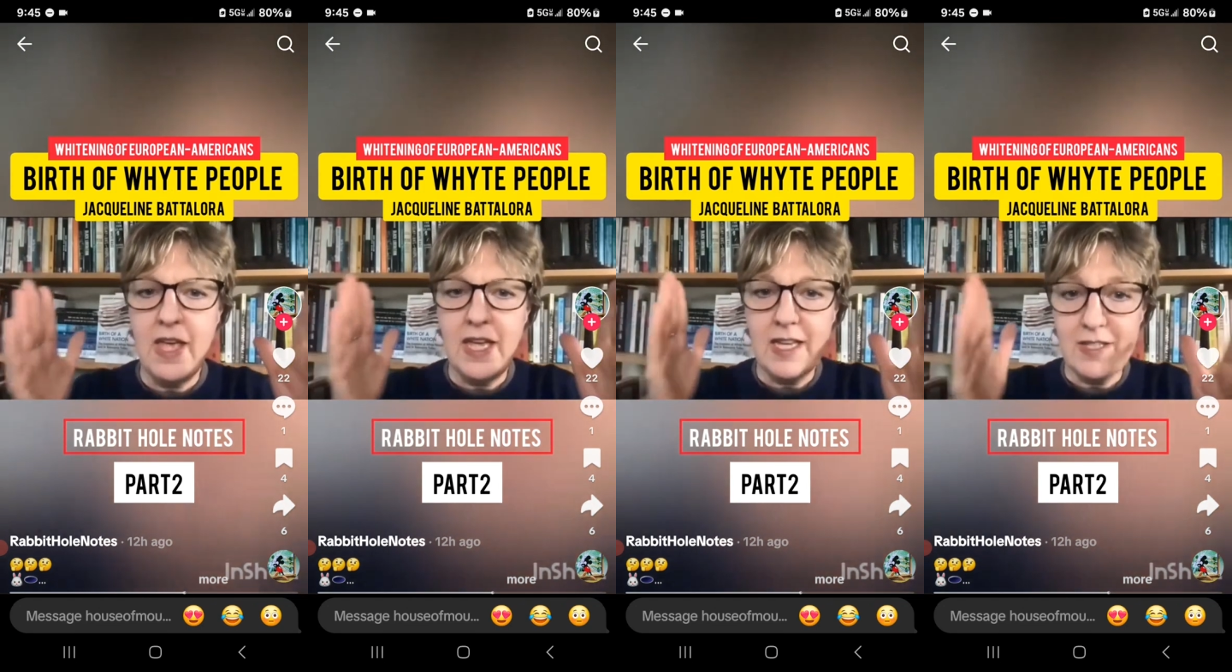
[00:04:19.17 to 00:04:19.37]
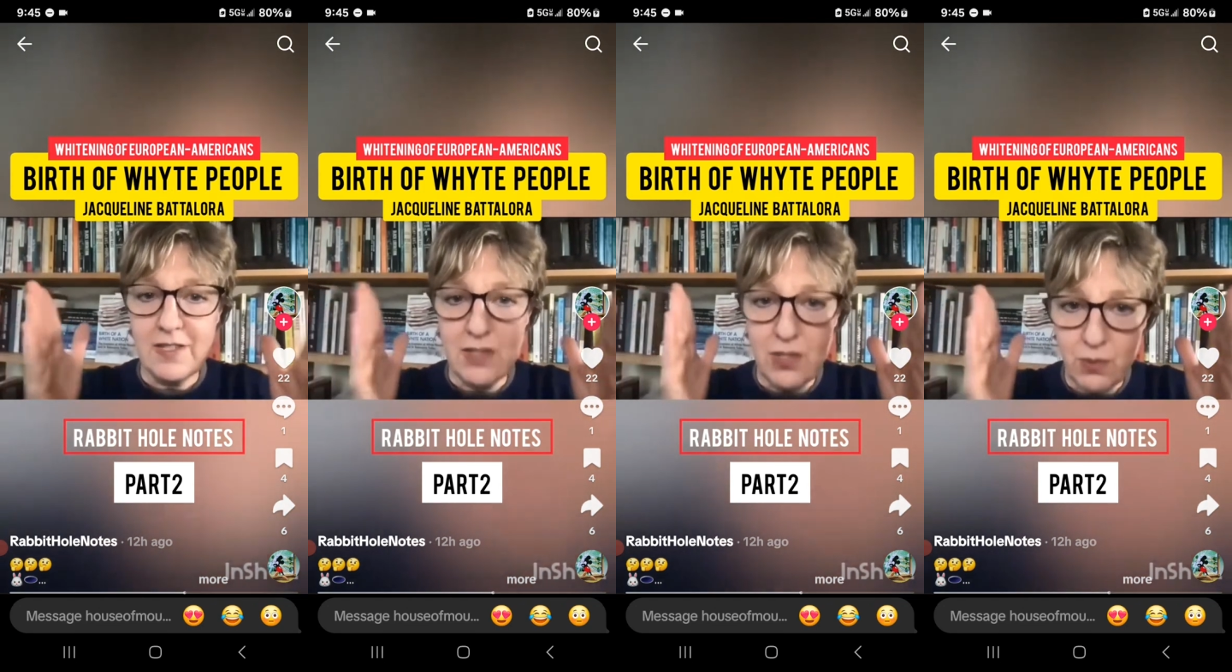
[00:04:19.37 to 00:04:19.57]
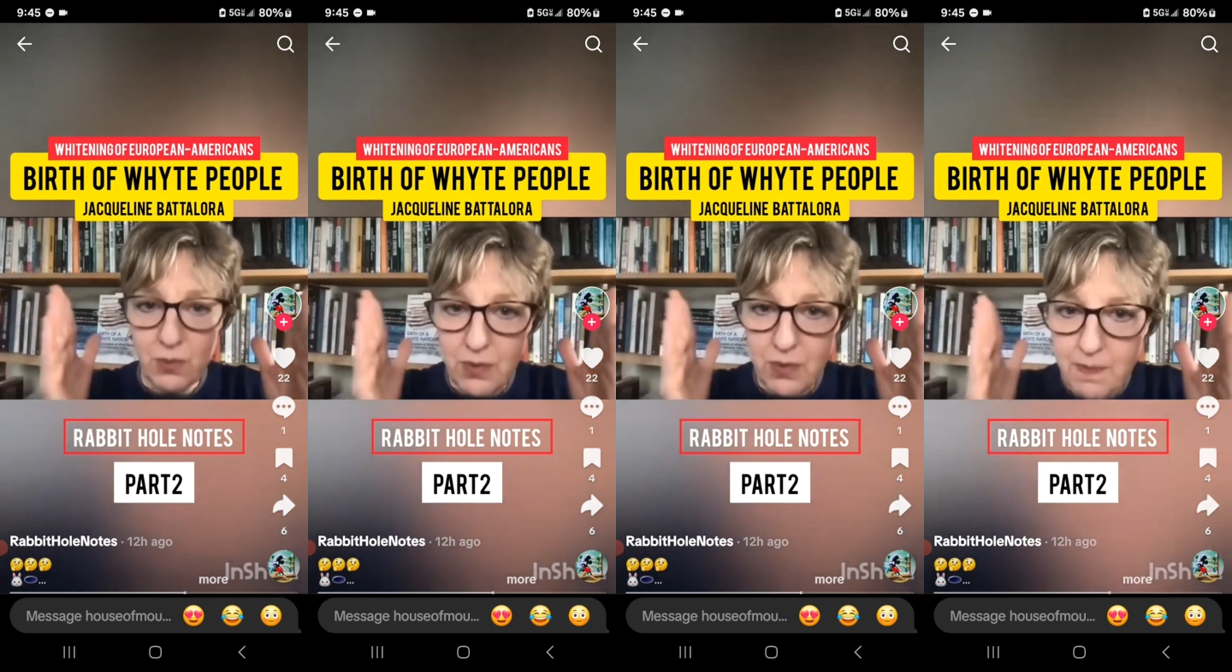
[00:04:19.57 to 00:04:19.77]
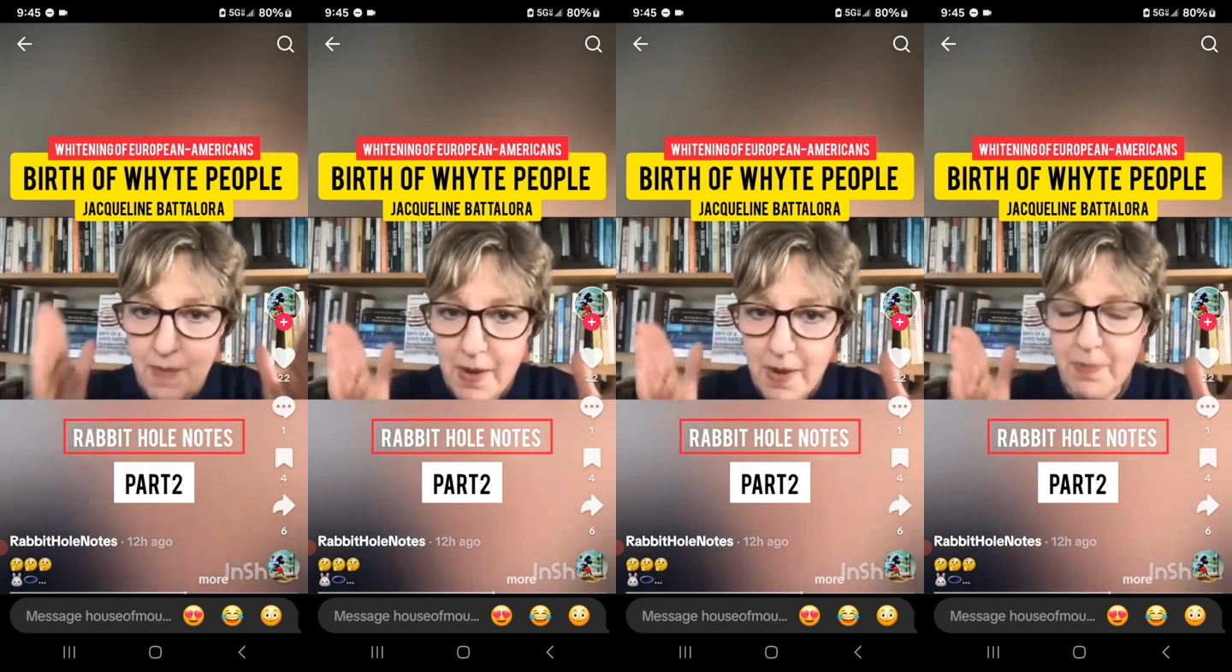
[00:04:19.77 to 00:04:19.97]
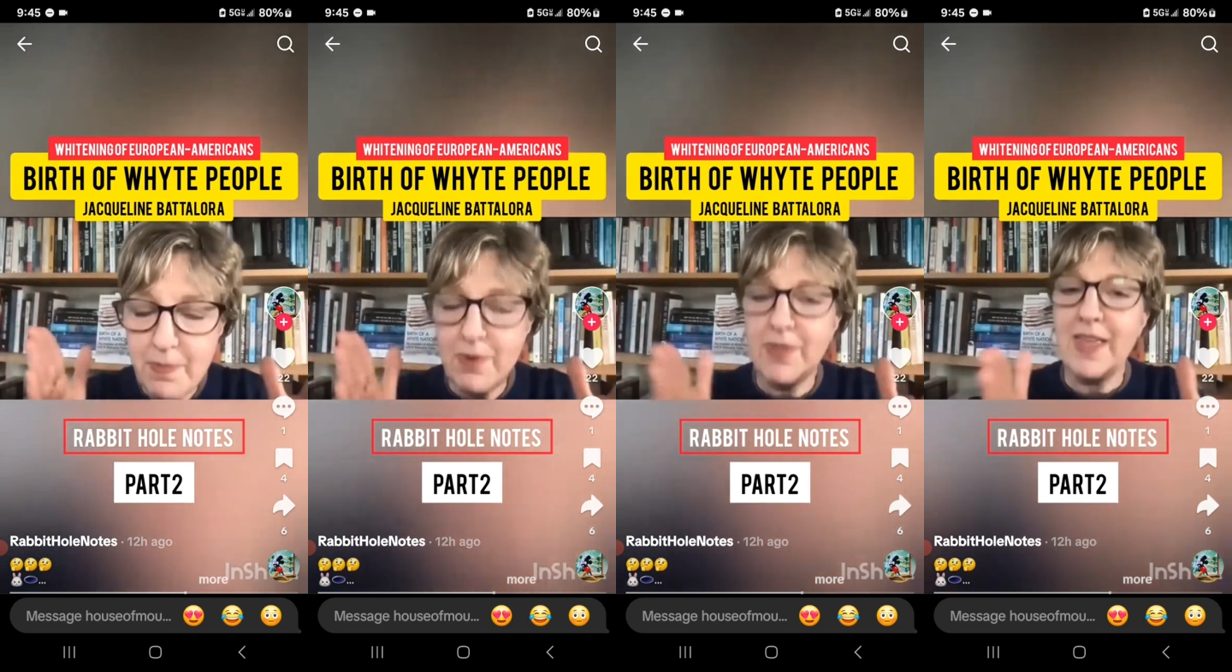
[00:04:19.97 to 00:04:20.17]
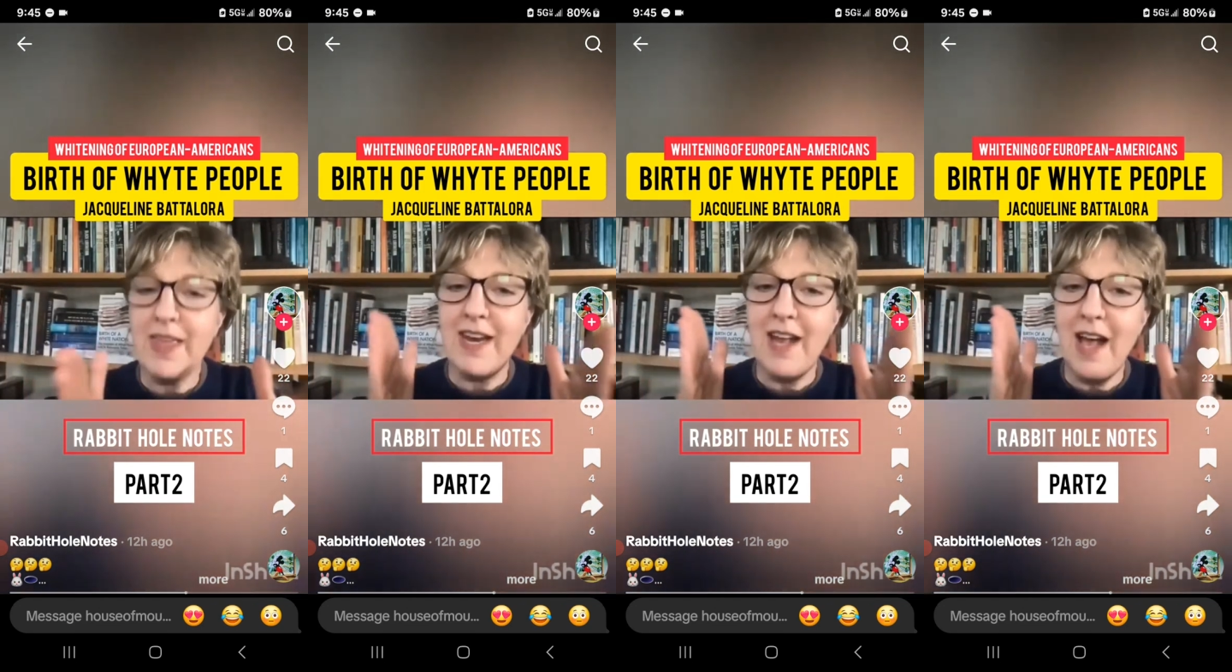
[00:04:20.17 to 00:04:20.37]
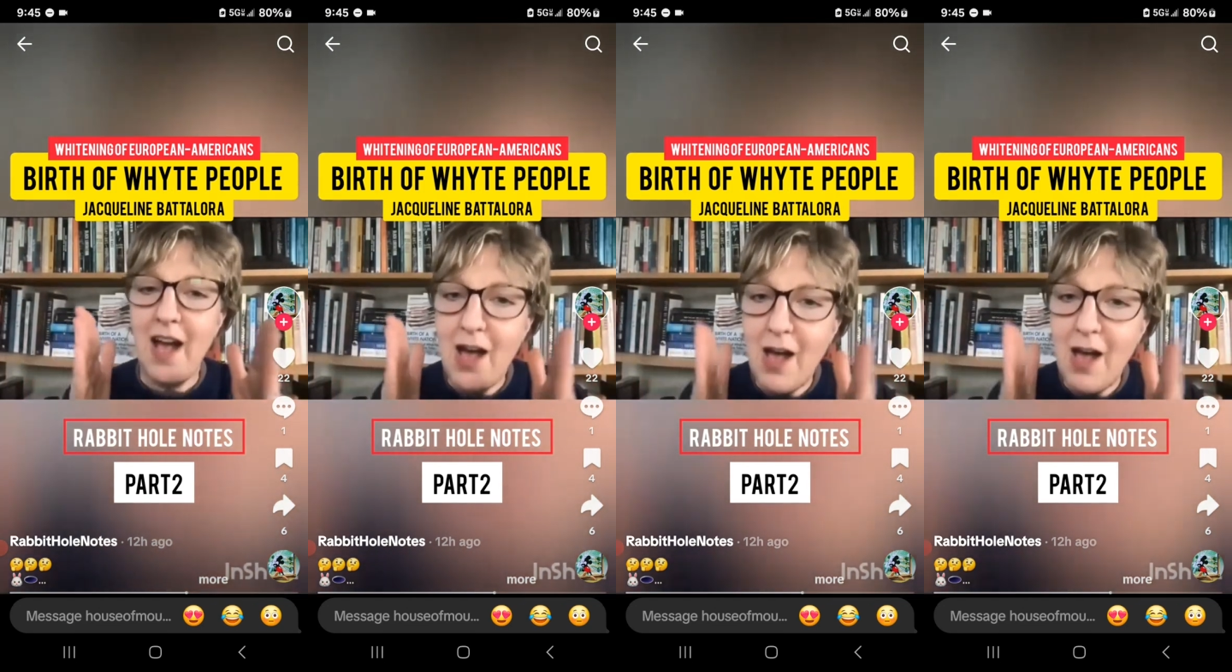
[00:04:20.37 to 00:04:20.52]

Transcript: is to remember that